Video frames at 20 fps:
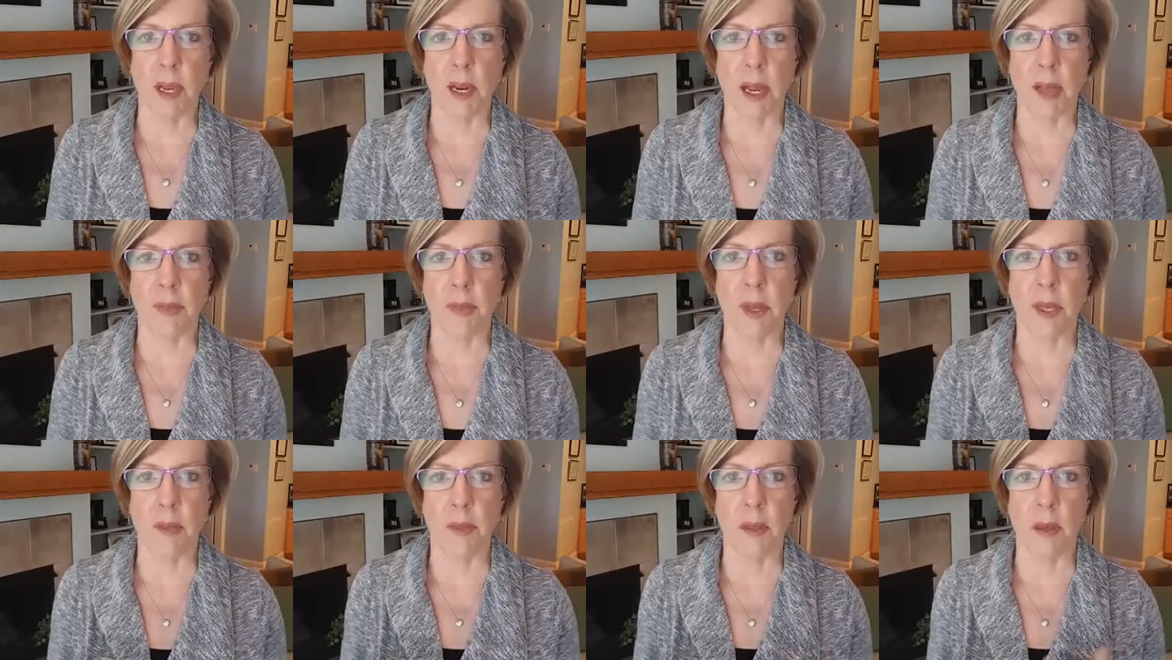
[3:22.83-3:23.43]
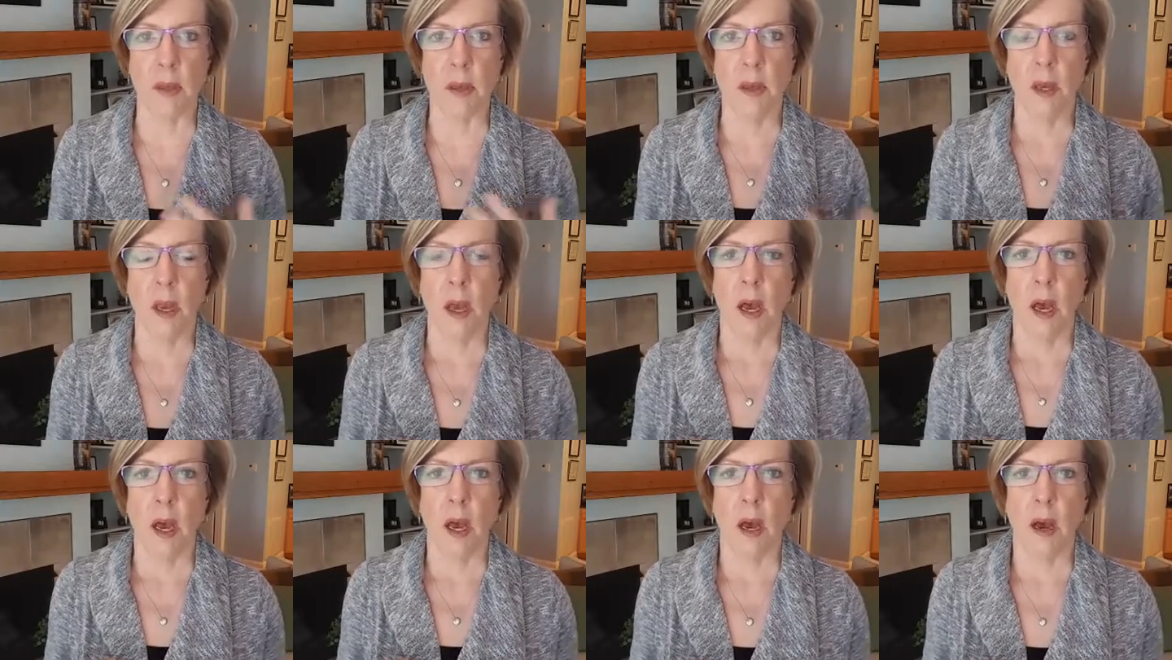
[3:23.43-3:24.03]
And I think that
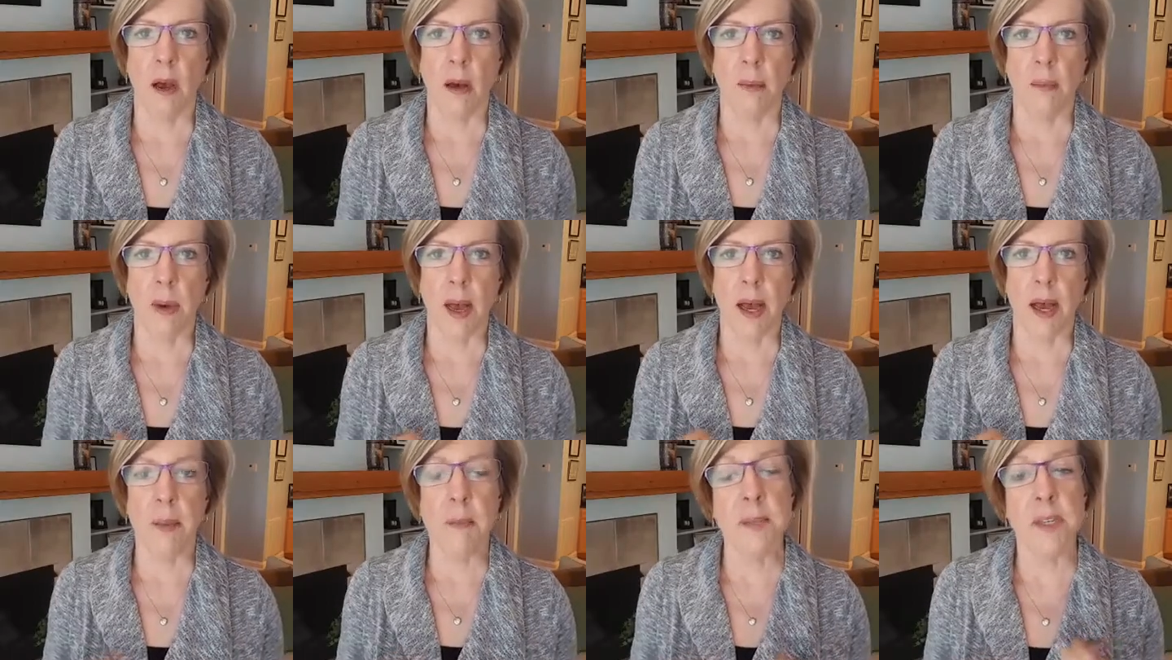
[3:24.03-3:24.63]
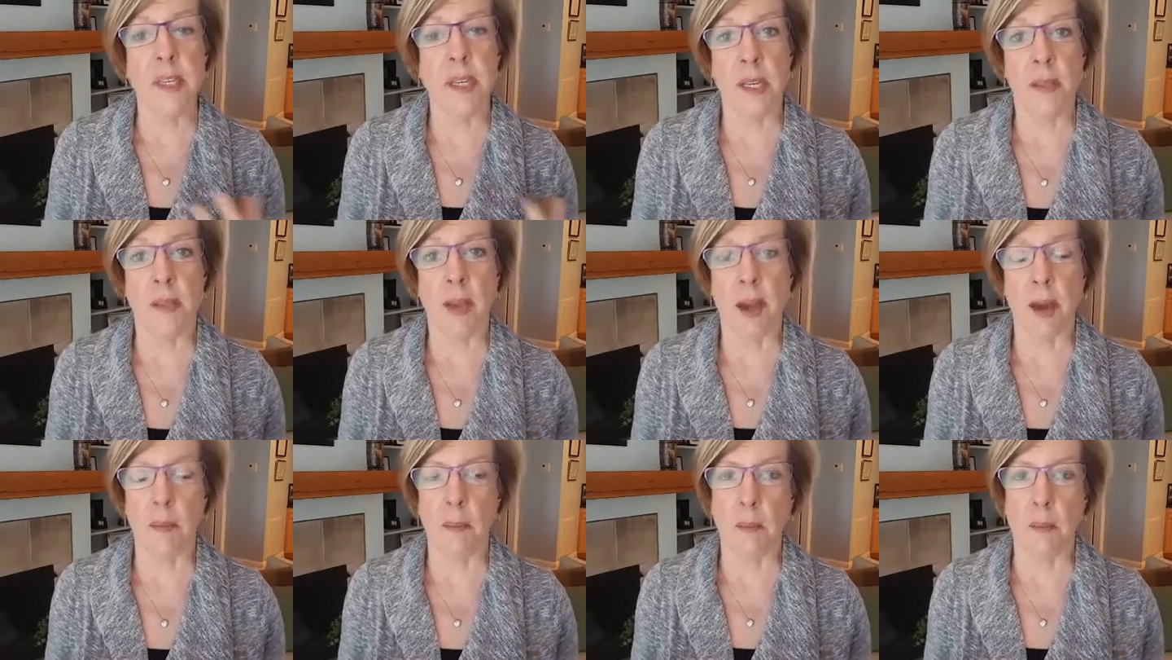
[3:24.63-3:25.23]
I'm seeing
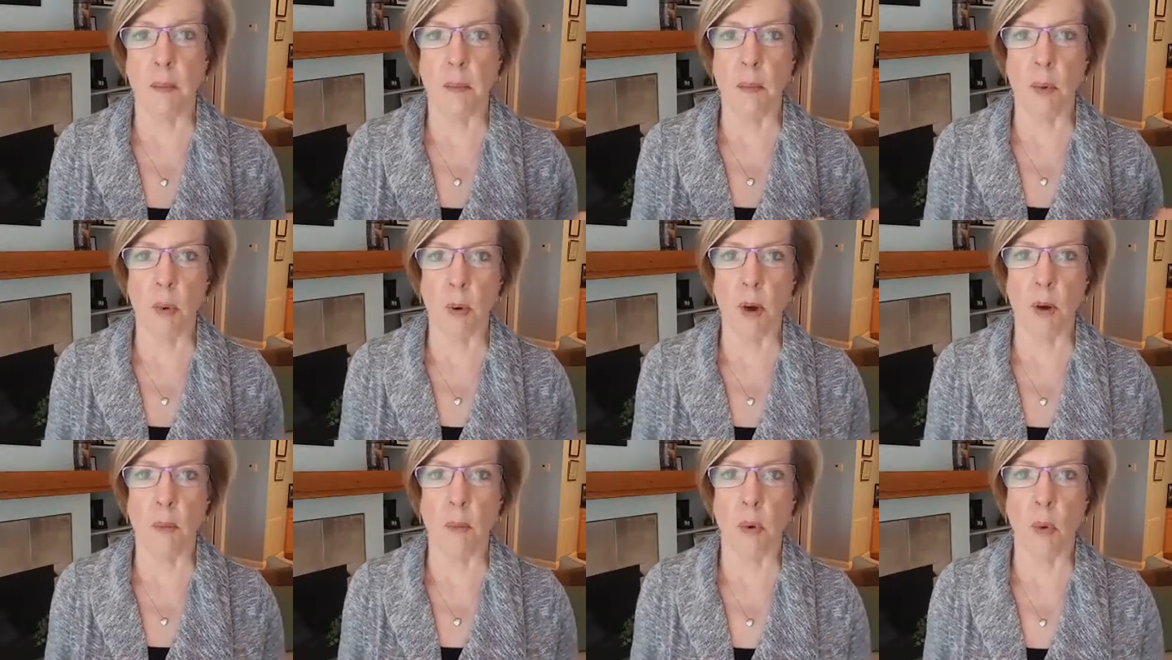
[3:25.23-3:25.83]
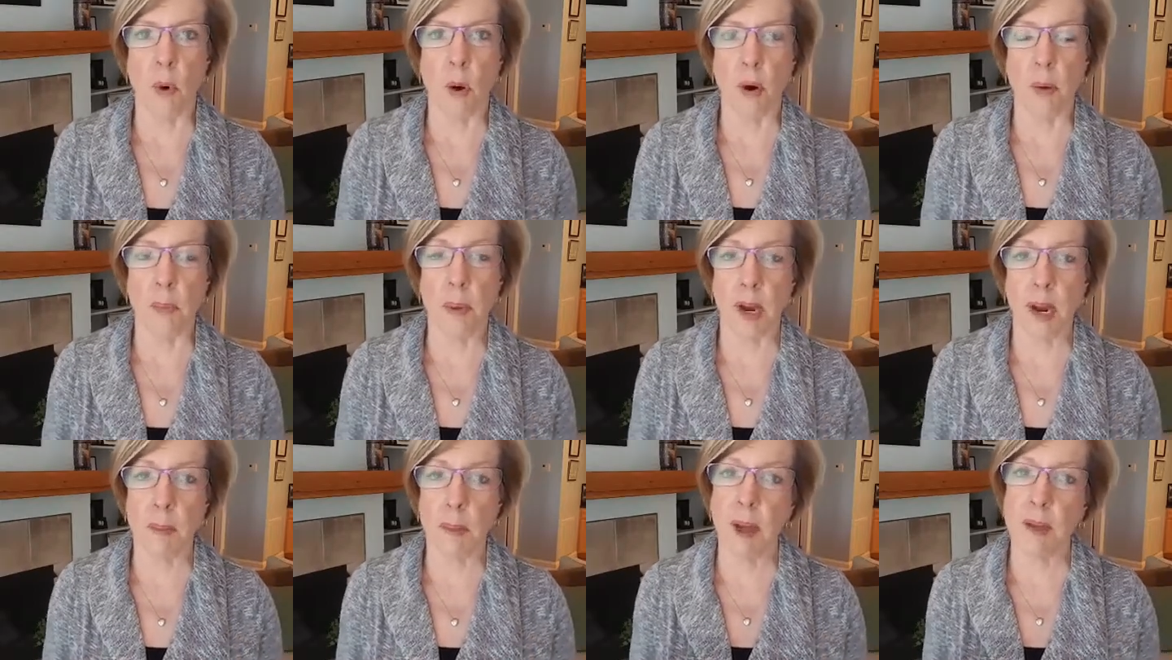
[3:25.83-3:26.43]
that more and more,
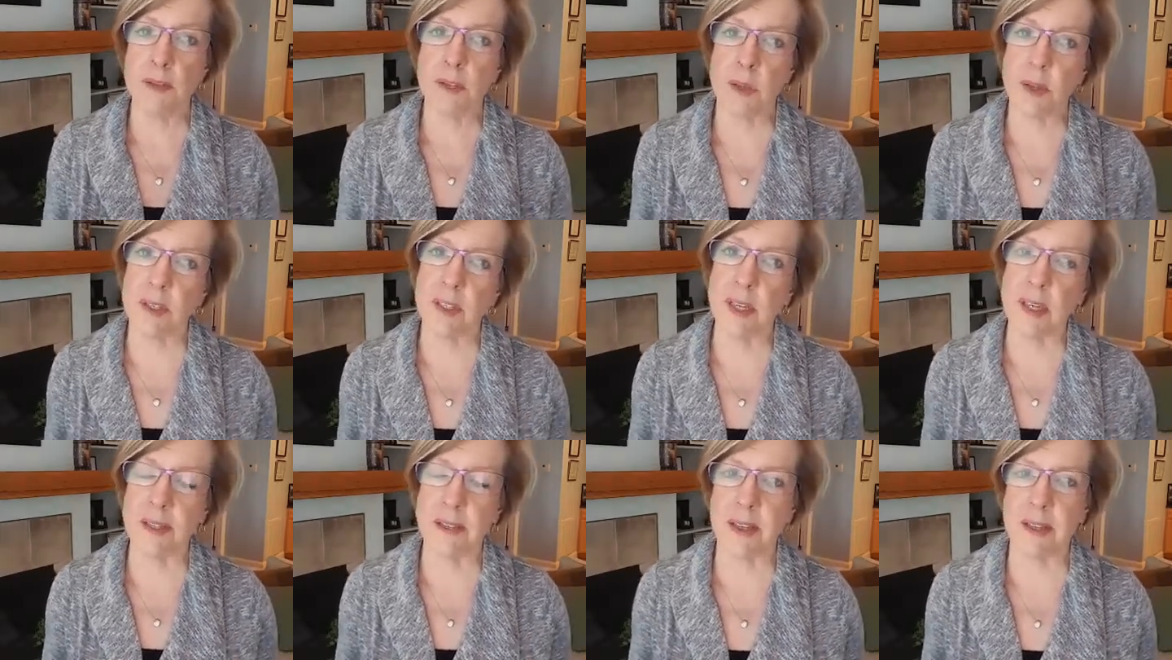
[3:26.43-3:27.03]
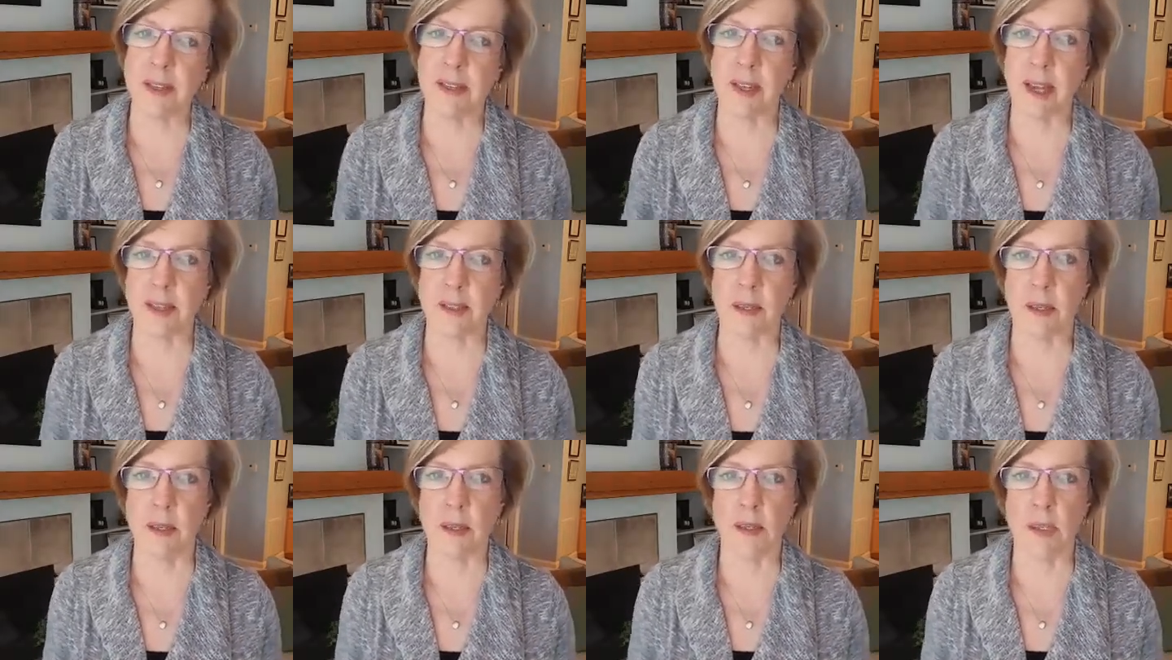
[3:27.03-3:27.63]
but I'm also seeing
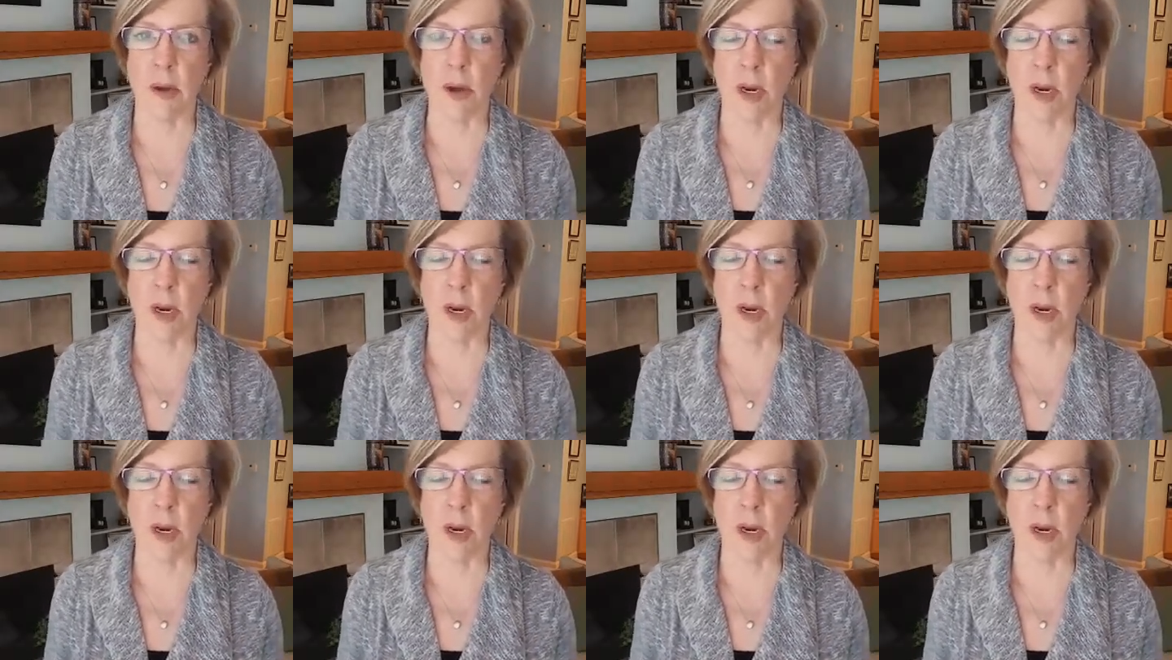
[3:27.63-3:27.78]
successes.